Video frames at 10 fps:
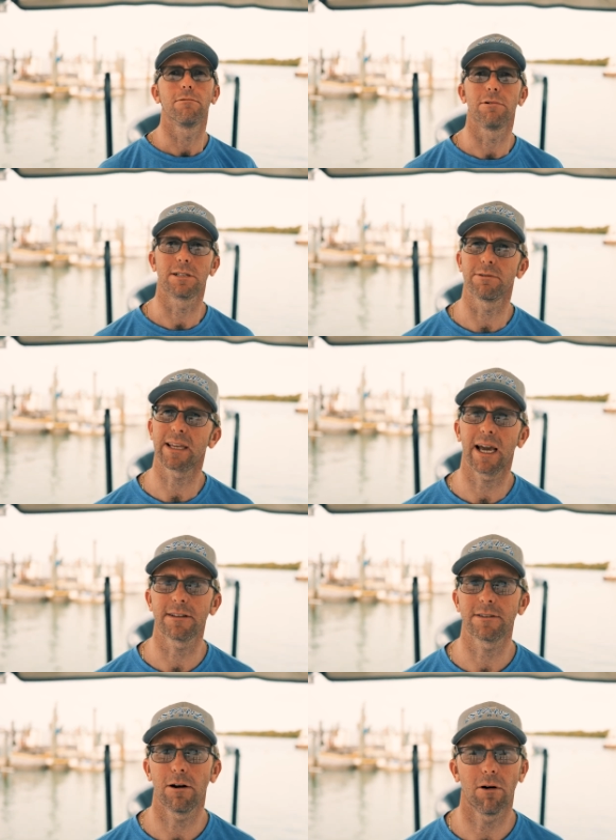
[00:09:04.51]
which we get
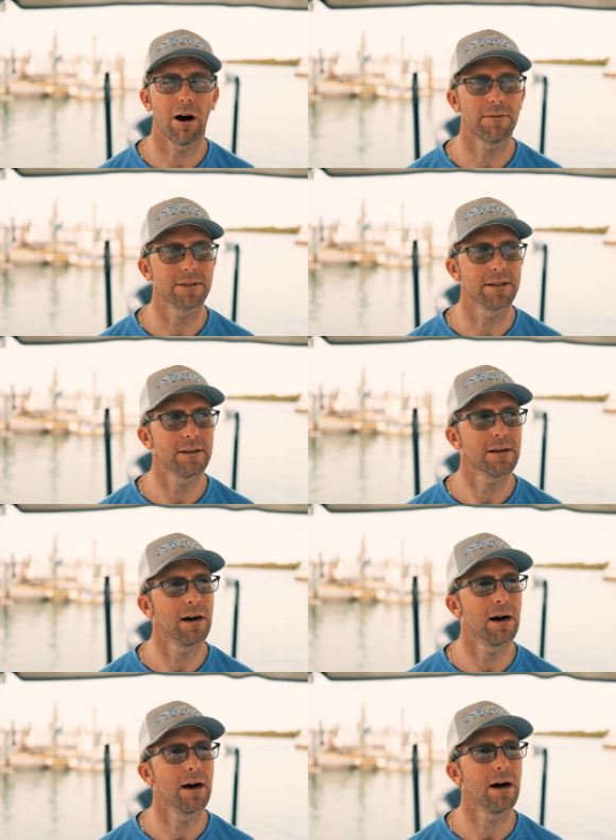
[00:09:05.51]
so often.
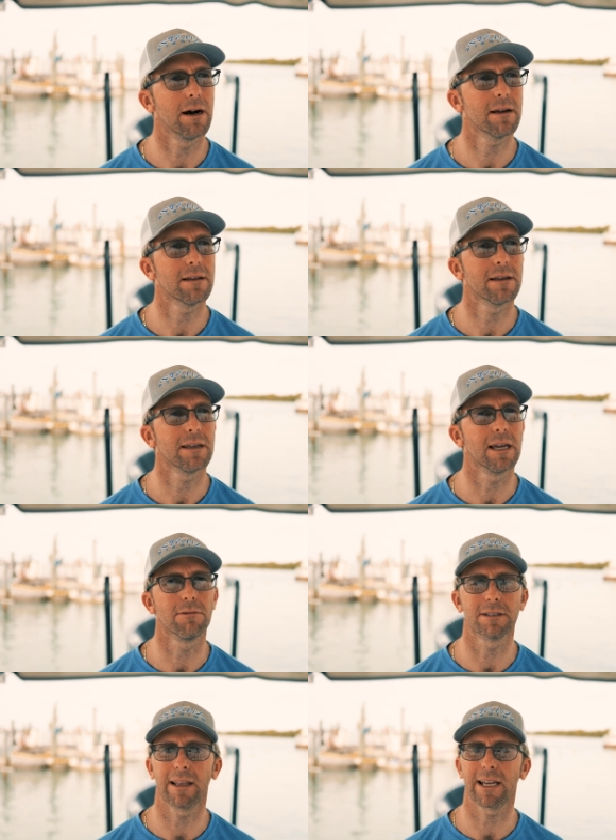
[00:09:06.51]
It
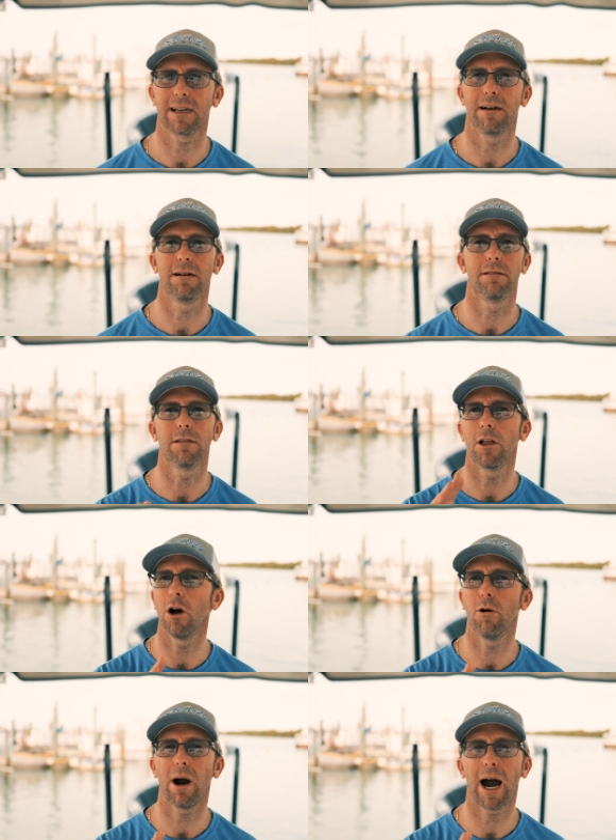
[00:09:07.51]
was like a
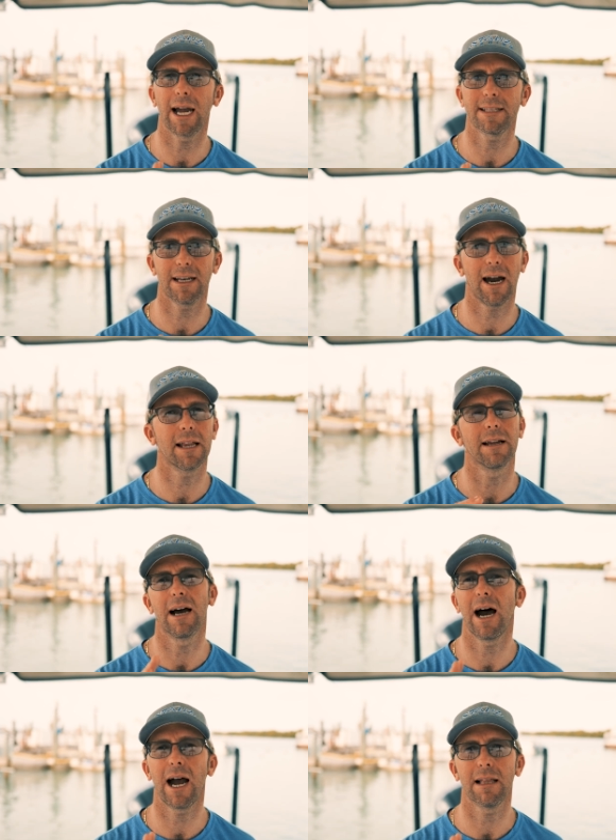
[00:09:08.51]
low high tide and a
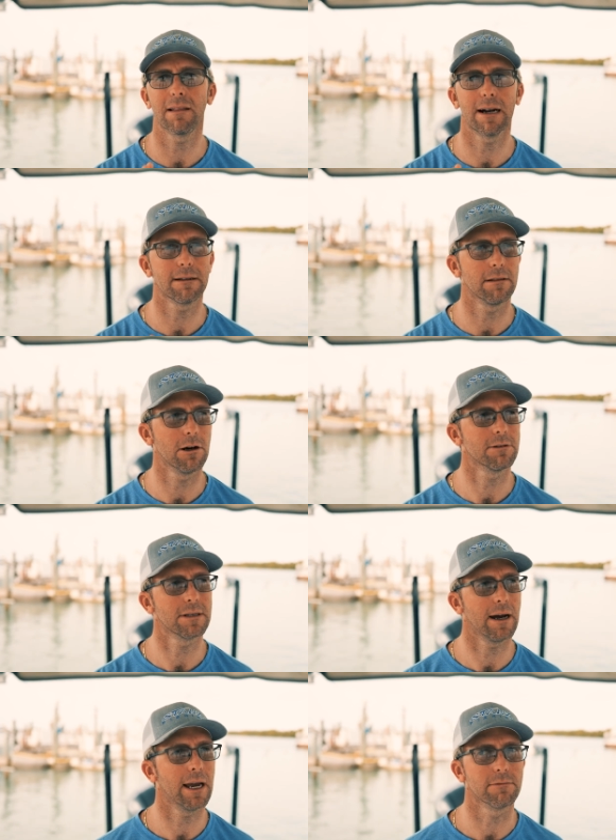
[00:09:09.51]
high low
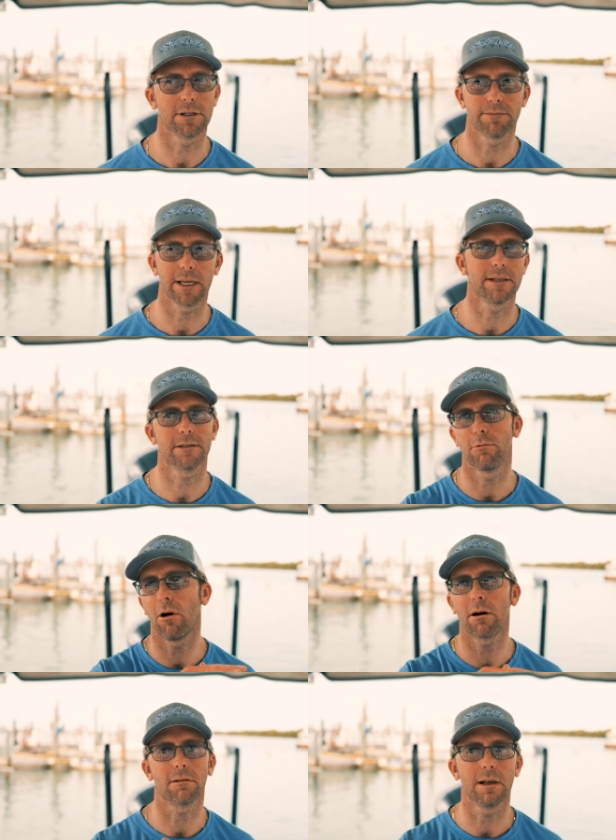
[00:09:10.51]
tide, which means the
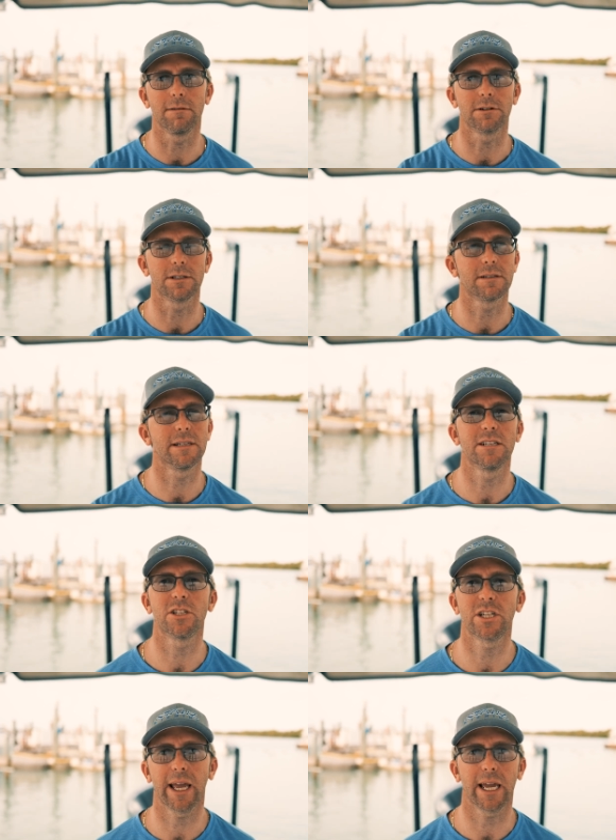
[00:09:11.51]
water level just didn't
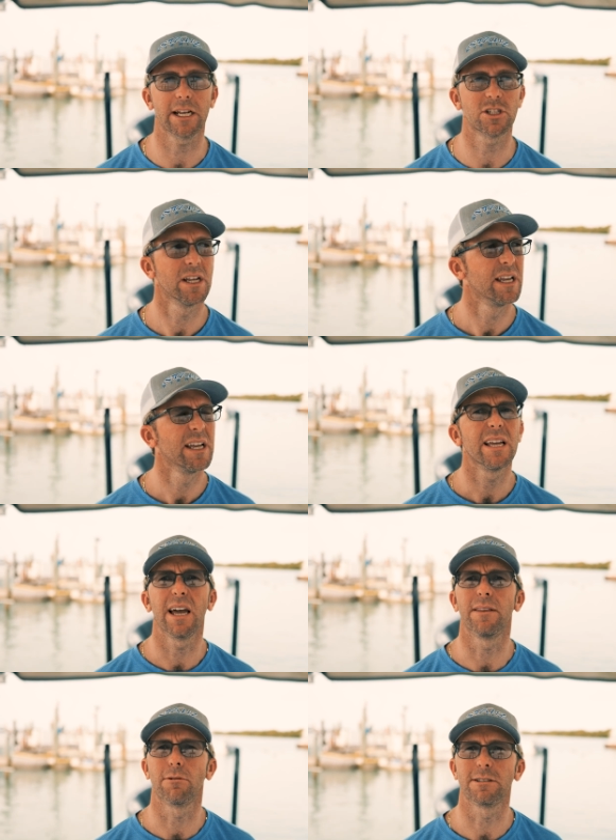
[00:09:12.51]
change.
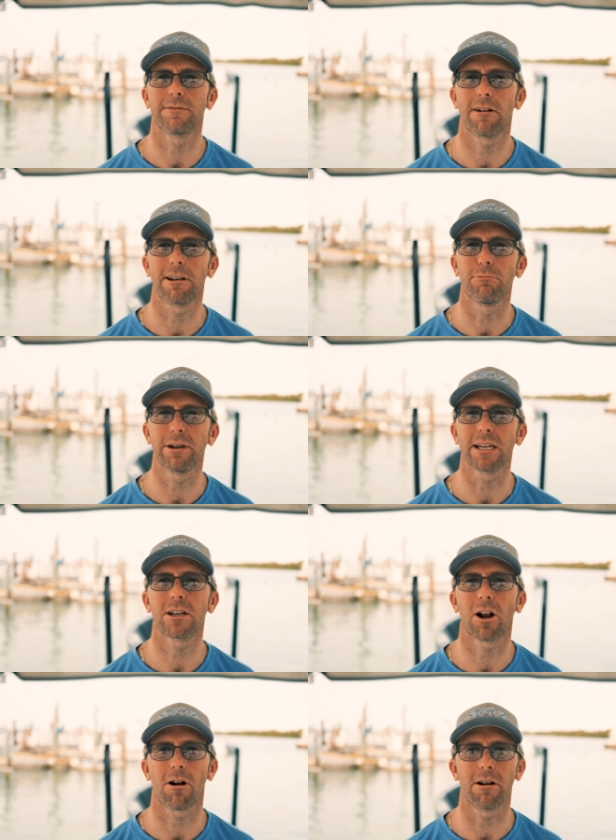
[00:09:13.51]
And there was very weak
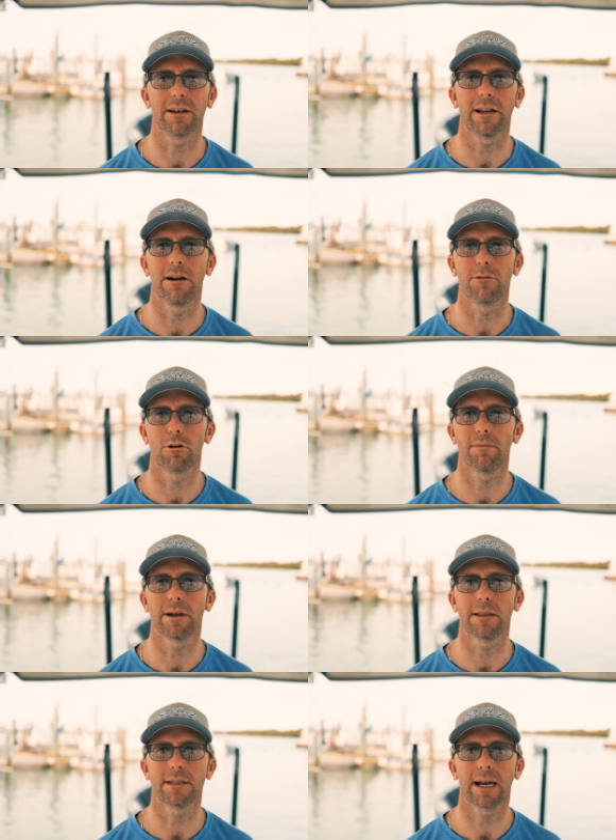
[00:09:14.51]
current.
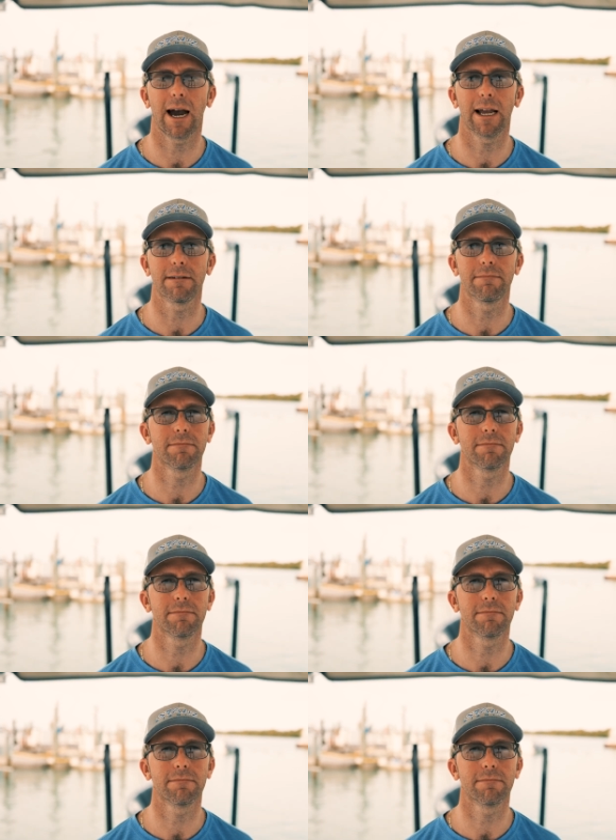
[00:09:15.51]
Normally the tide